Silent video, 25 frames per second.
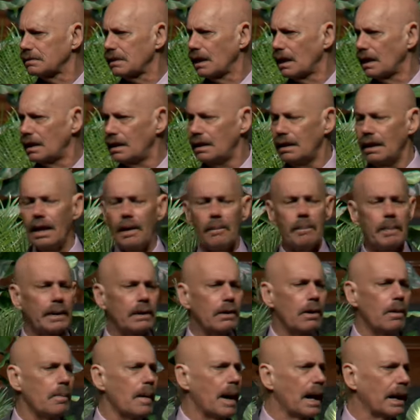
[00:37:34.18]
I ain't helping
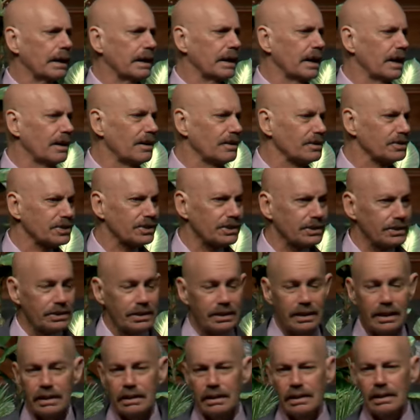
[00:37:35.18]
nobody else. You
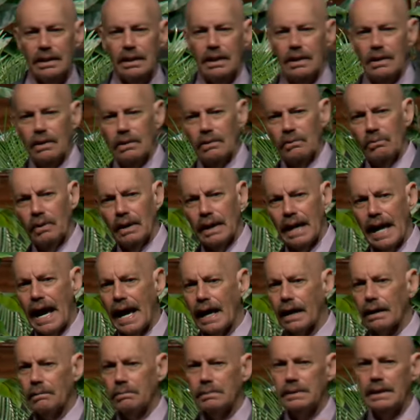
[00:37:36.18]
see, what
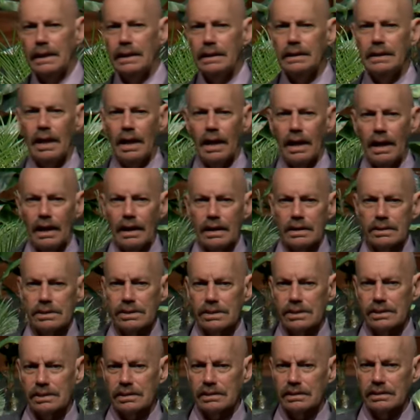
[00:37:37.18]
Adam did to
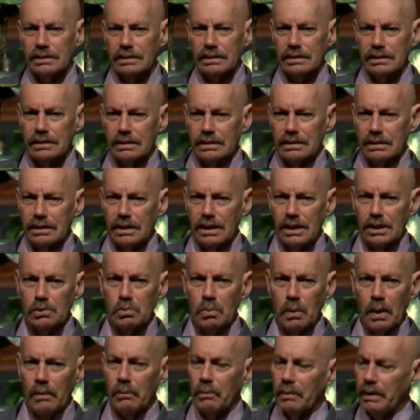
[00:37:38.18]
us is
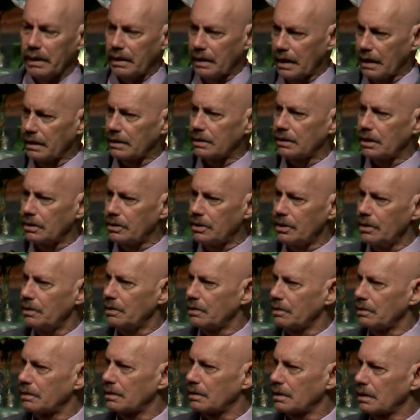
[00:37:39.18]
what we think to
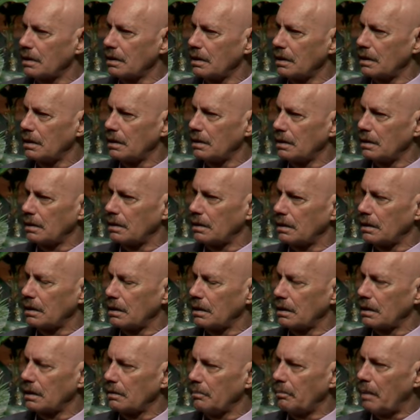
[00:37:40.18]
do.
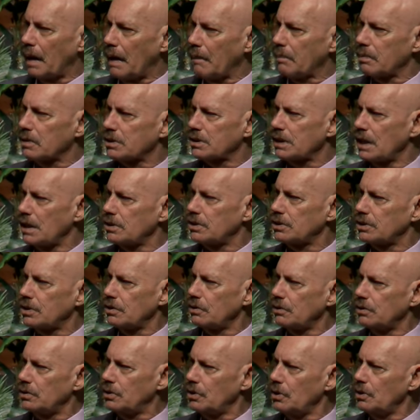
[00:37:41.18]
Bible says
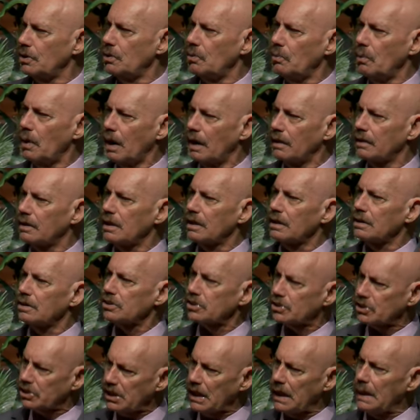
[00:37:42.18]
you do what
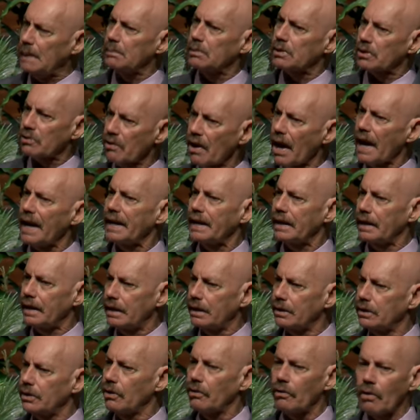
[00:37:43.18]
seems right
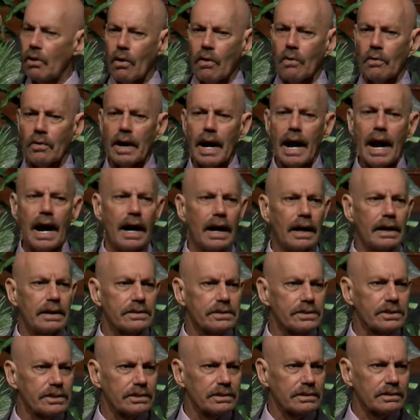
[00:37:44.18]
in your own
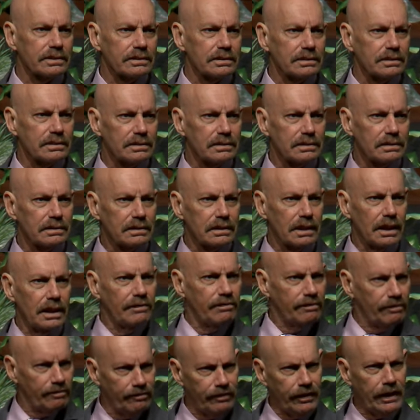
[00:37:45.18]
eyes.
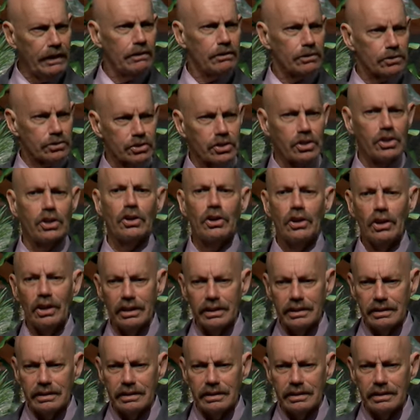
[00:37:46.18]
It feels good